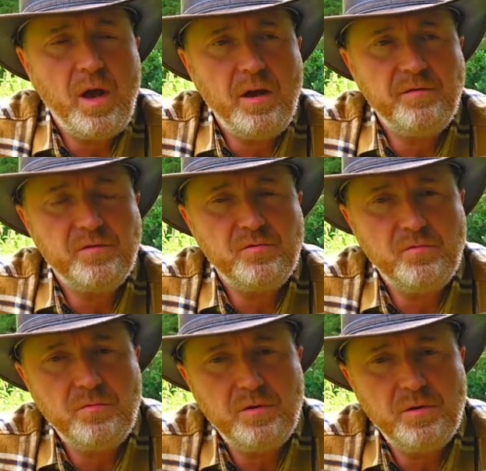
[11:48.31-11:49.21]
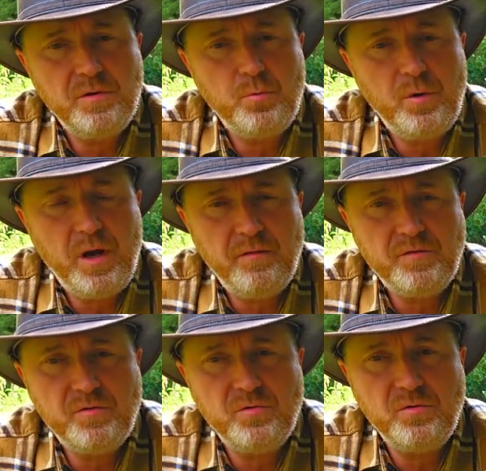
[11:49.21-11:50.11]
have to
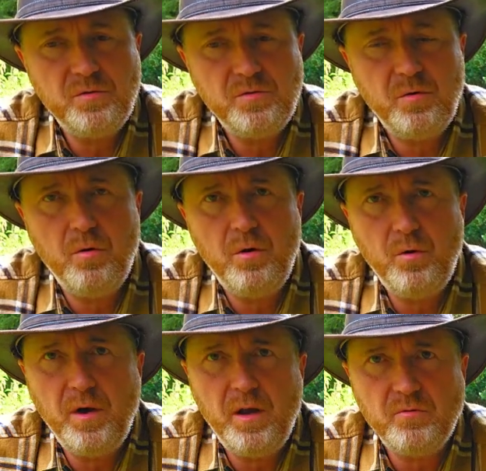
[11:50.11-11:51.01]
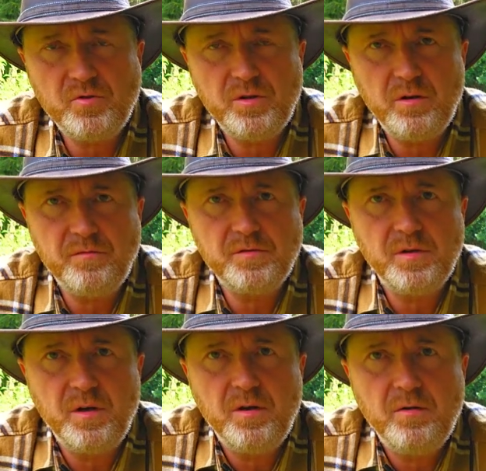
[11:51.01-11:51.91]
look at ourselves
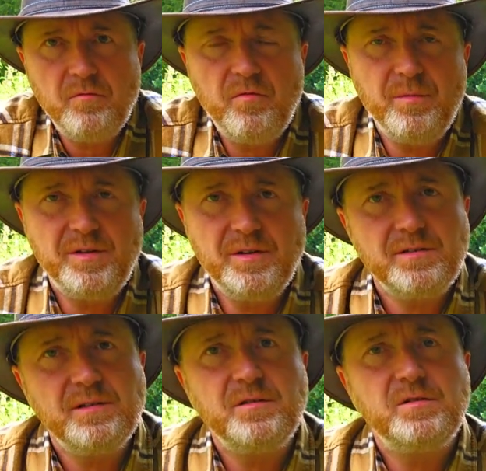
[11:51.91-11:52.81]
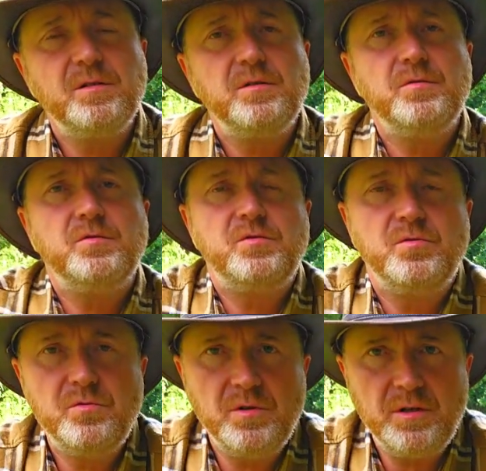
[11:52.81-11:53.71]
from a distance
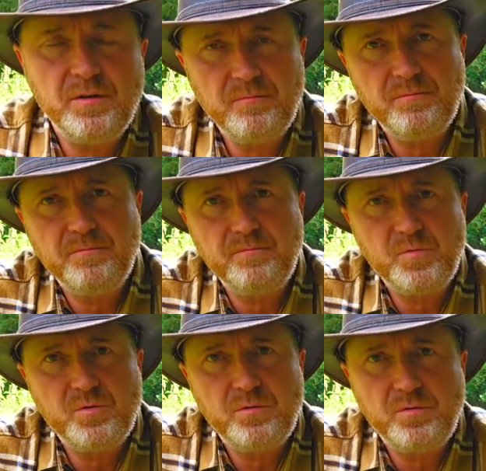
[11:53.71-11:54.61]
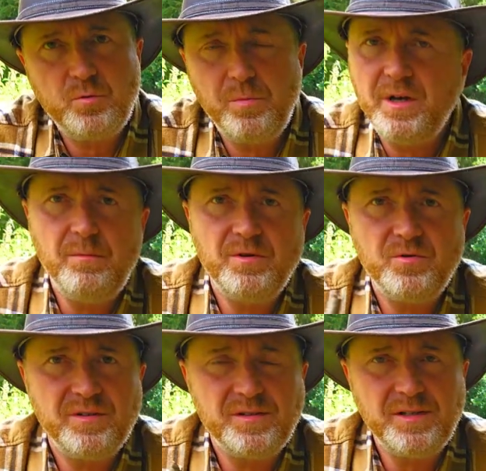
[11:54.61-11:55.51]
to be able
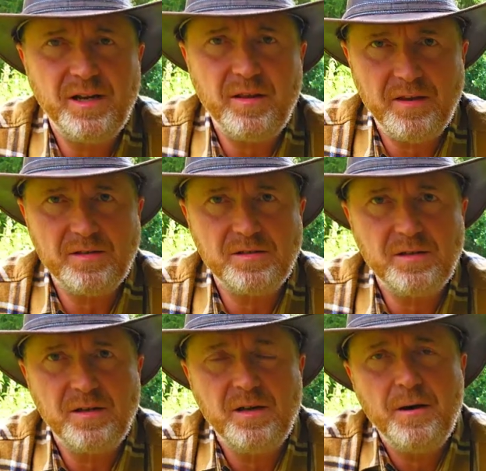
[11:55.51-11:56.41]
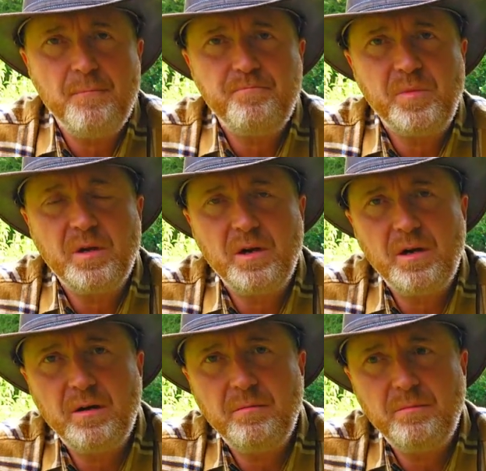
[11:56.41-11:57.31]
to understand this,
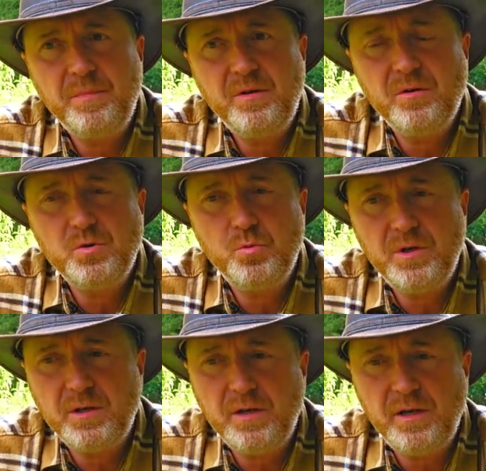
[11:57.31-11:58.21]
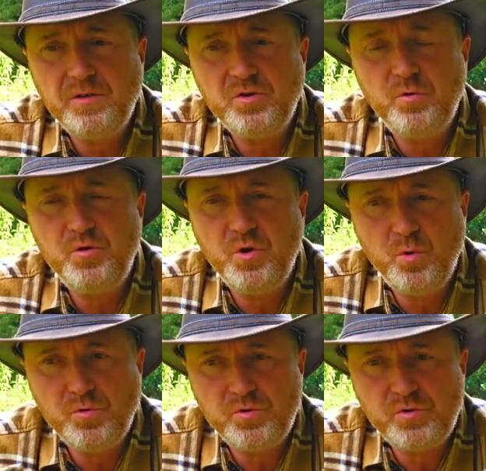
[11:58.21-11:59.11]
because we are getting so
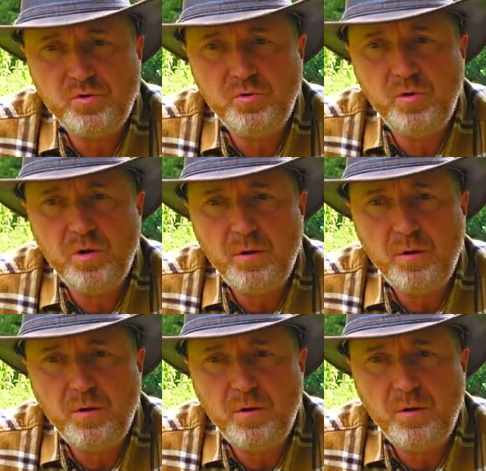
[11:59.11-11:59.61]
used to